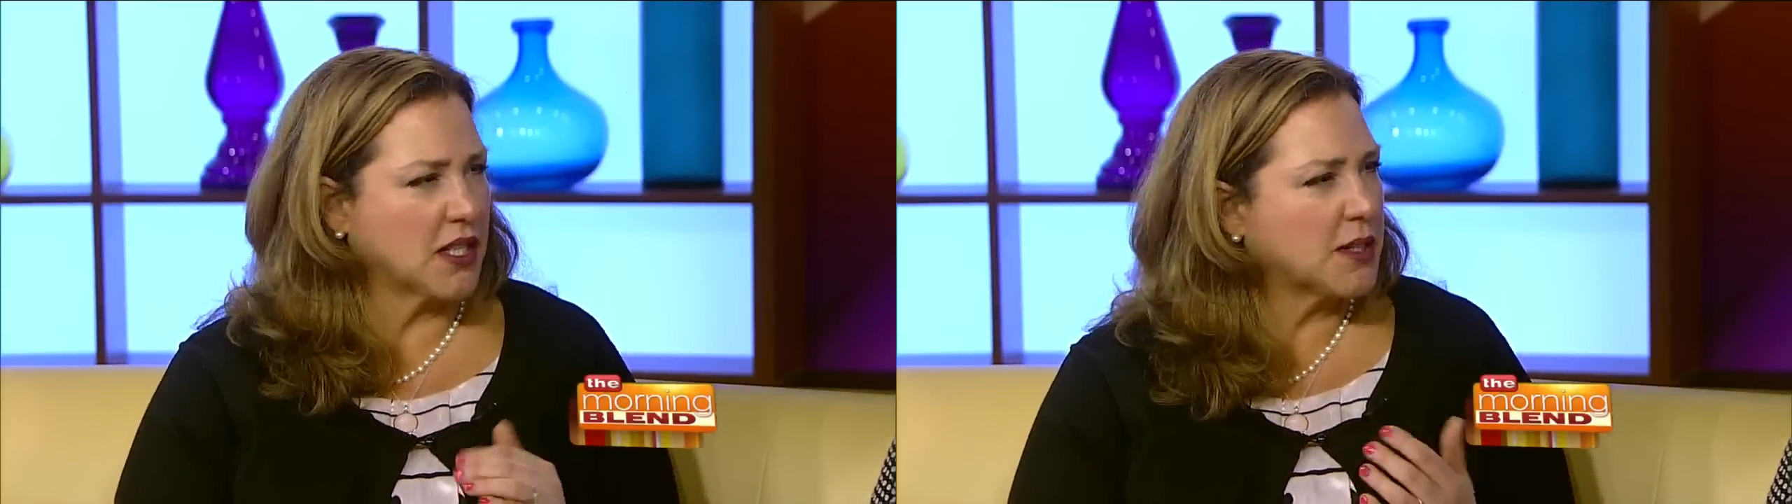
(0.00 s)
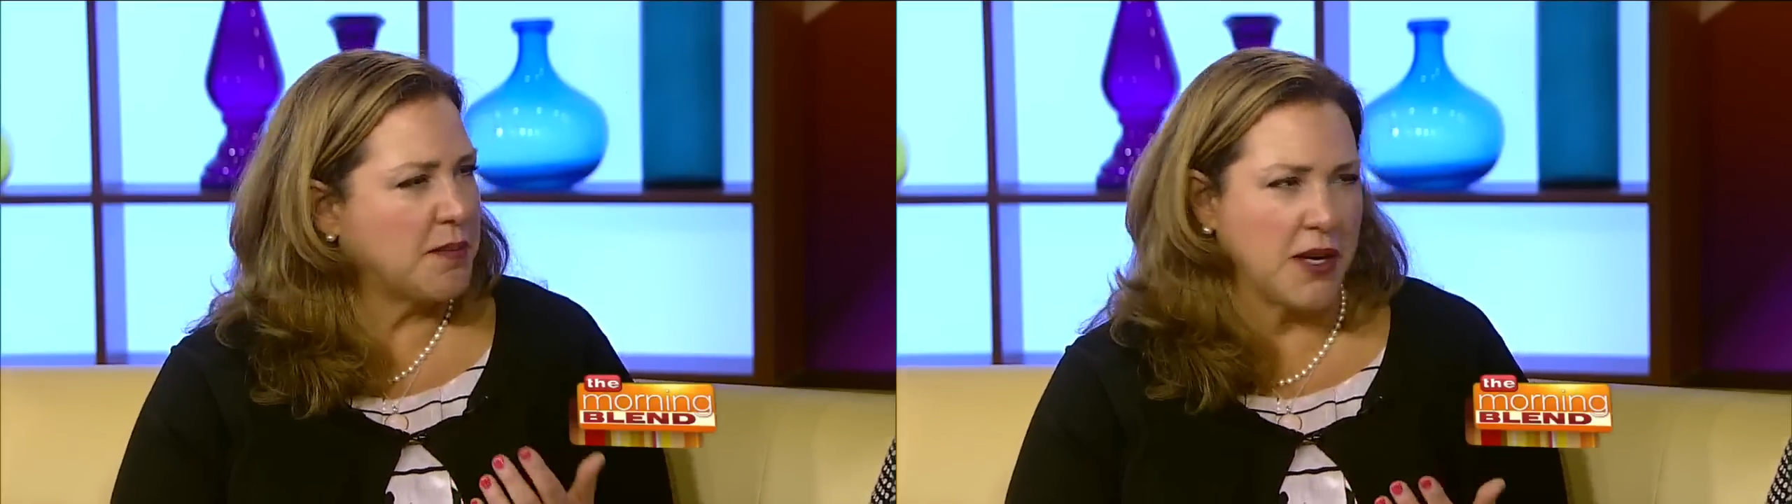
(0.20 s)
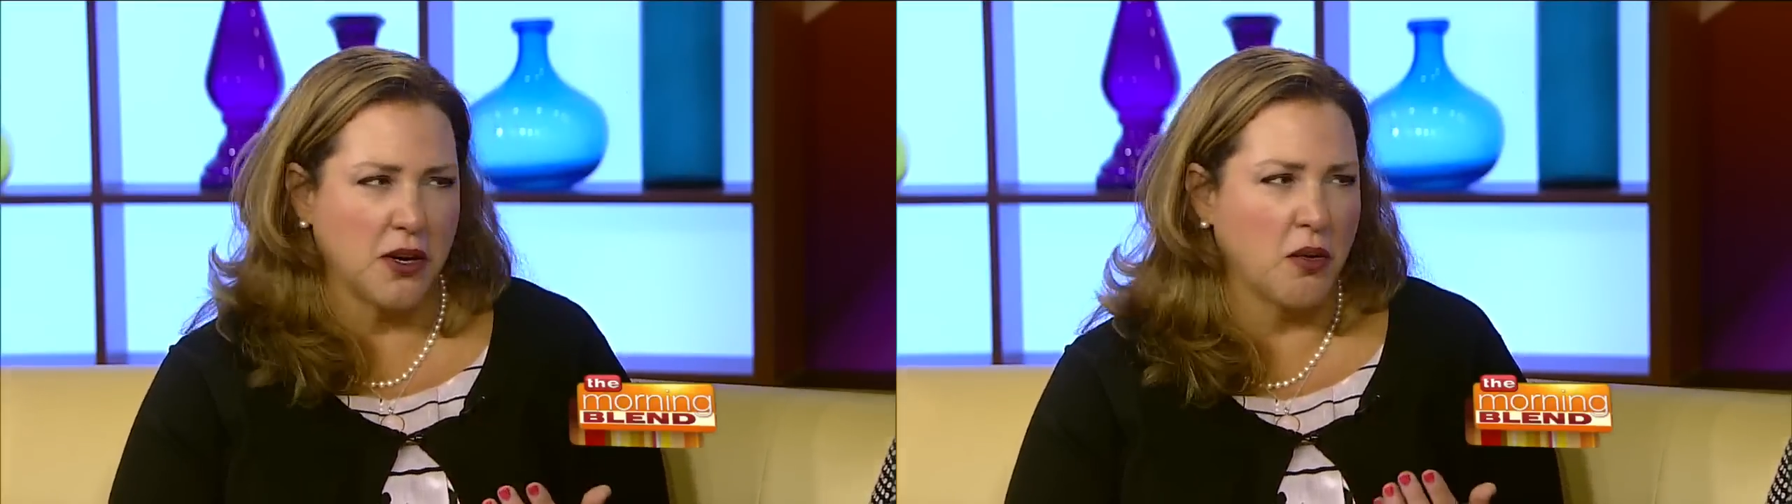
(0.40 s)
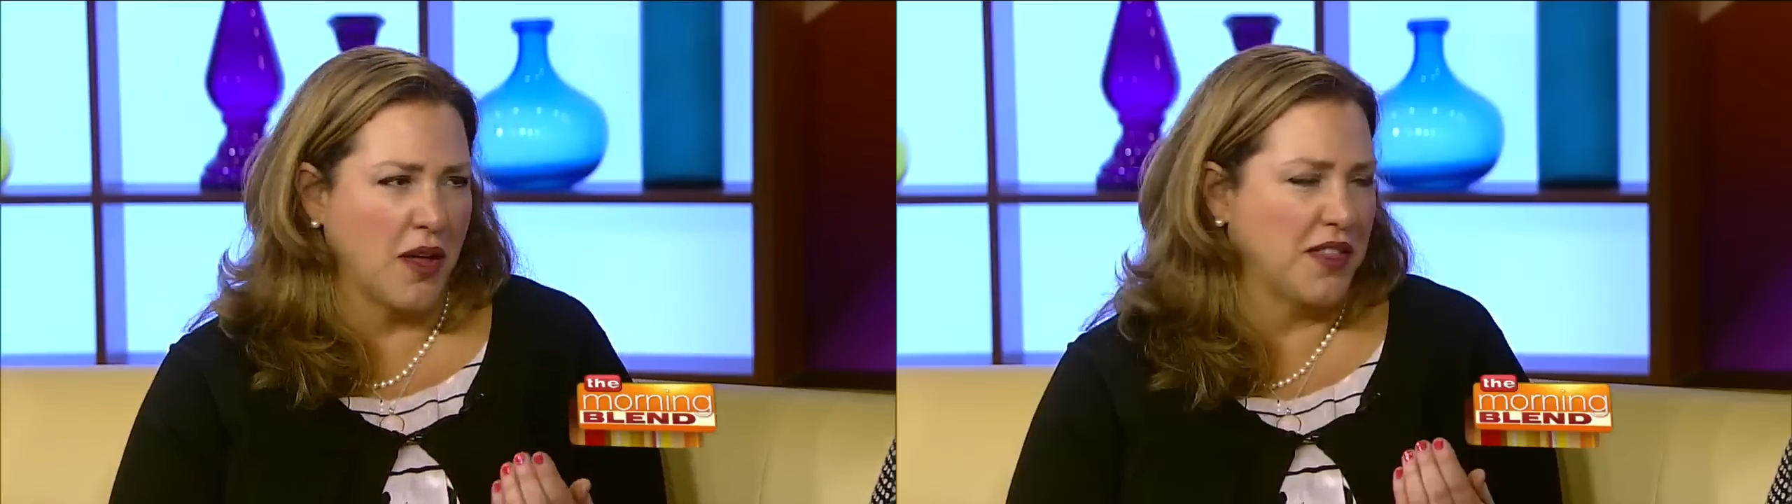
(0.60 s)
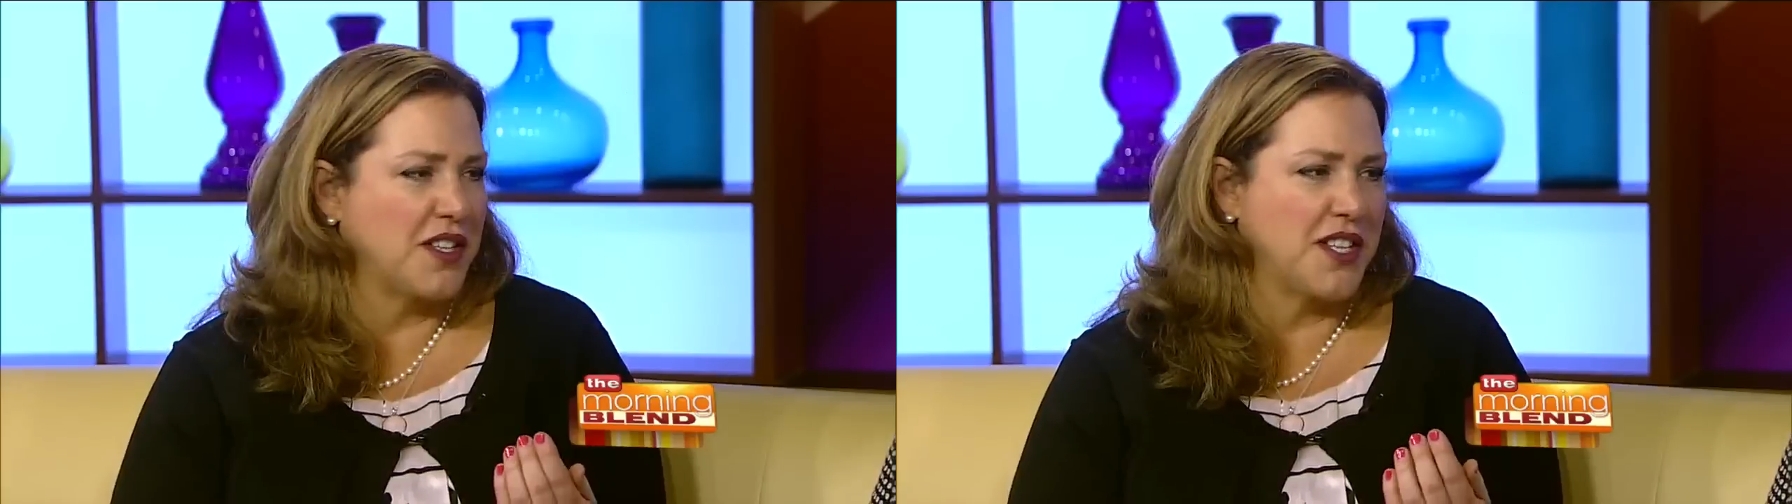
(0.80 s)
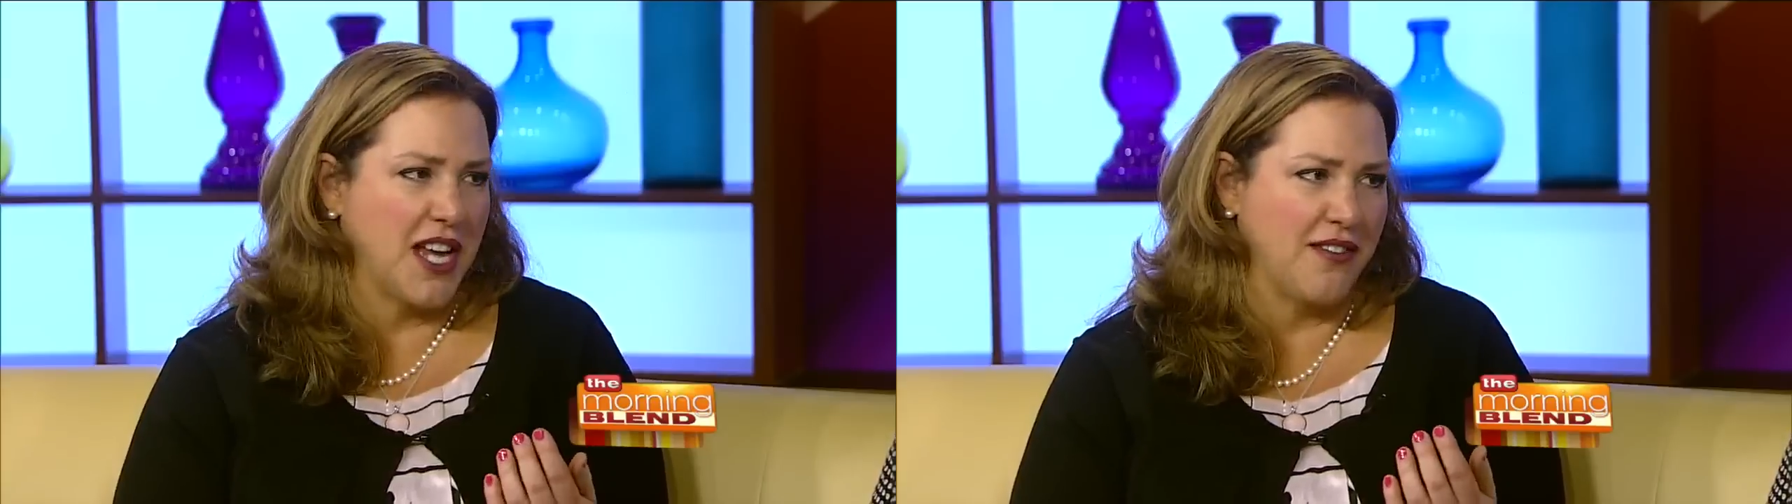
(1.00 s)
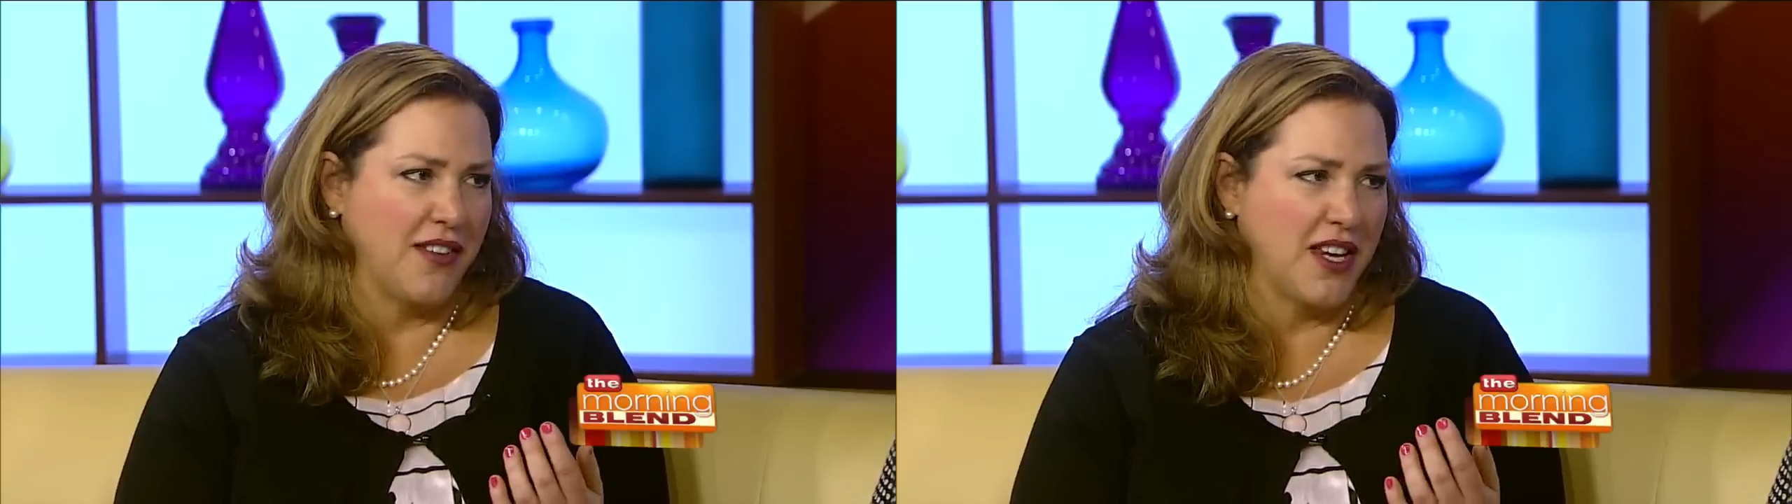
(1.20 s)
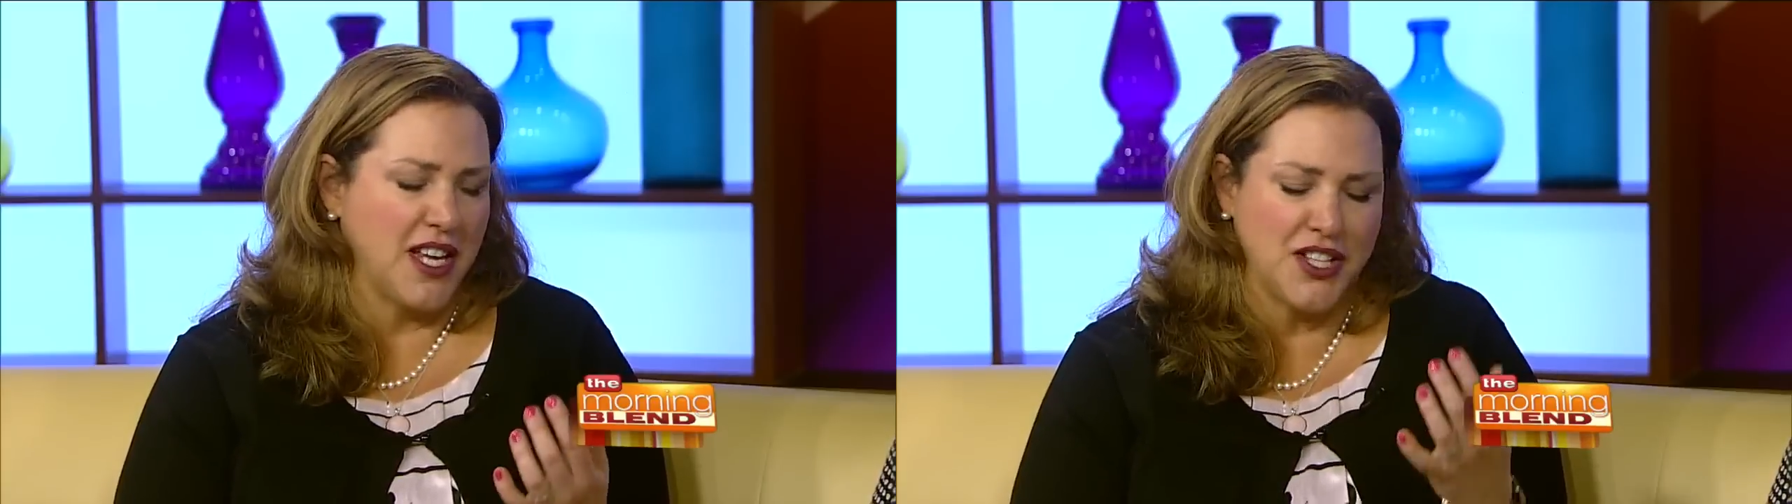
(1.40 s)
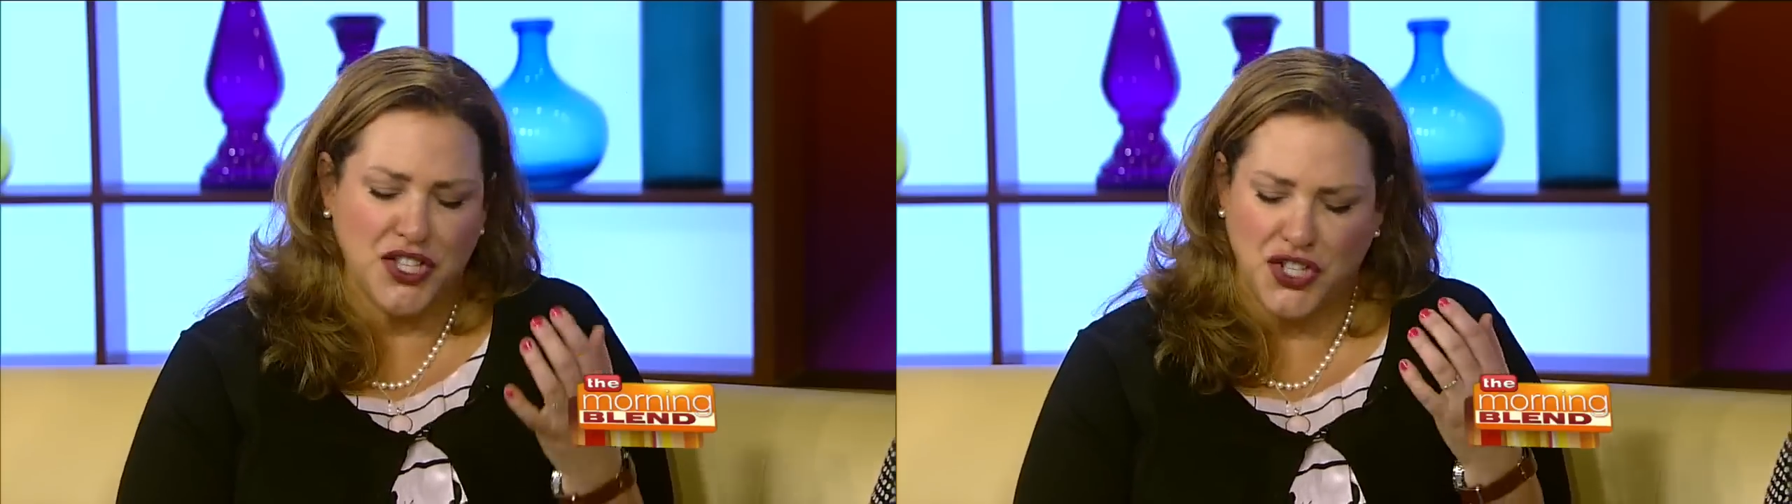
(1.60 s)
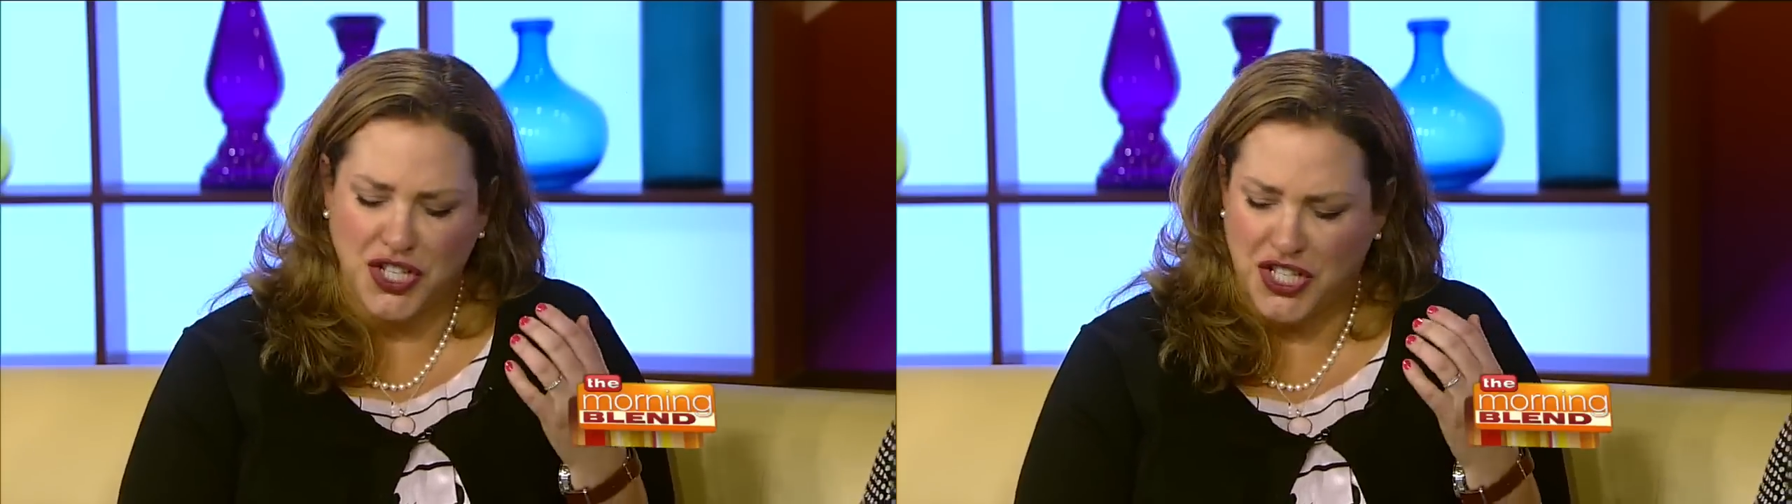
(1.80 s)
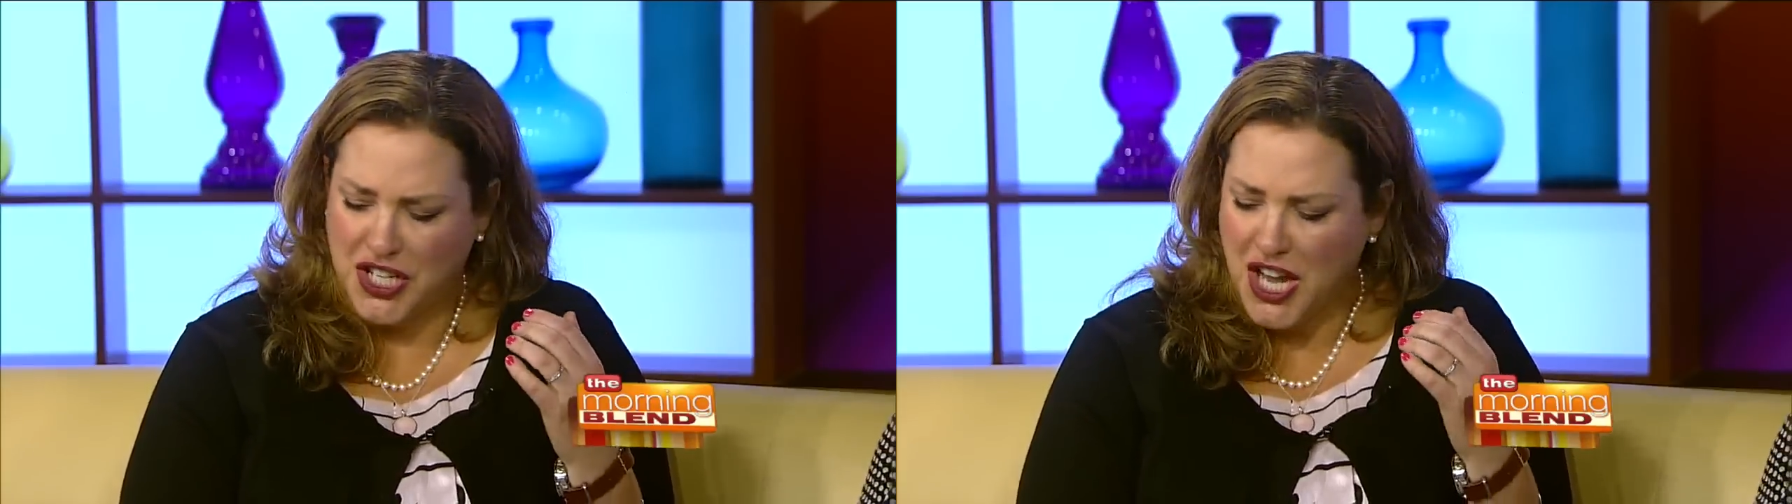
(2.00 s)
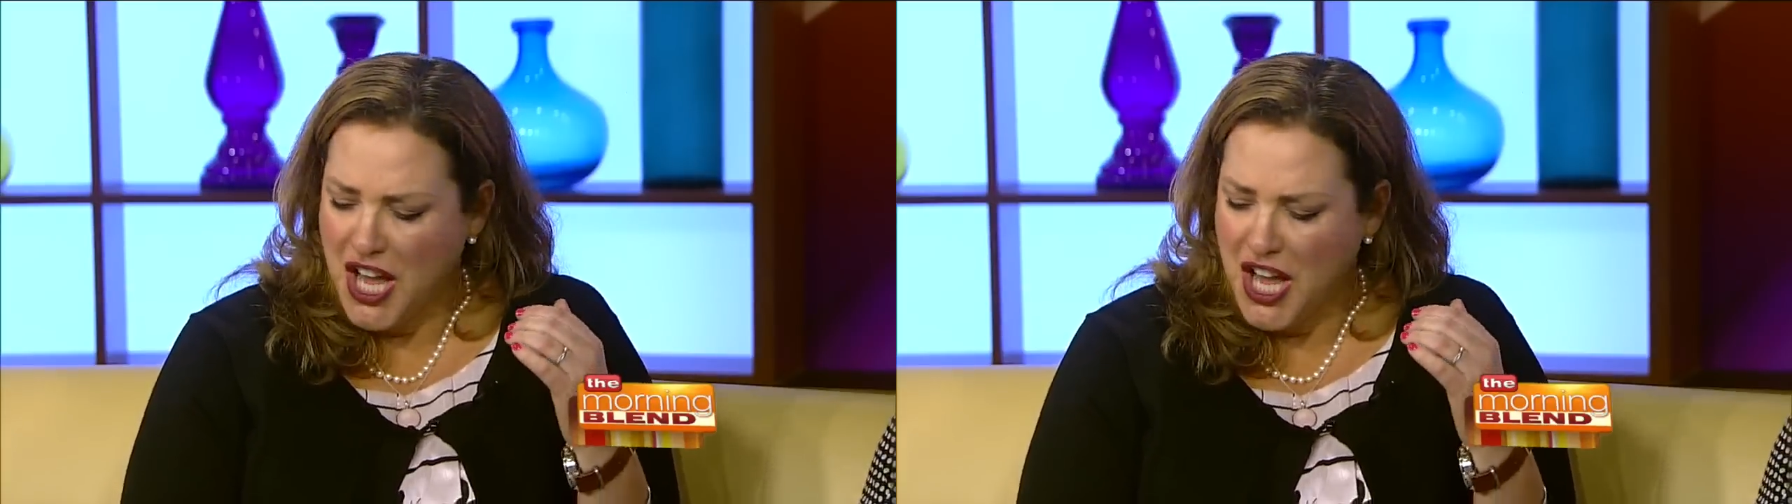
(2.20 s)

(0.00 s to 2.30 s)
Speedo on the David. It's just,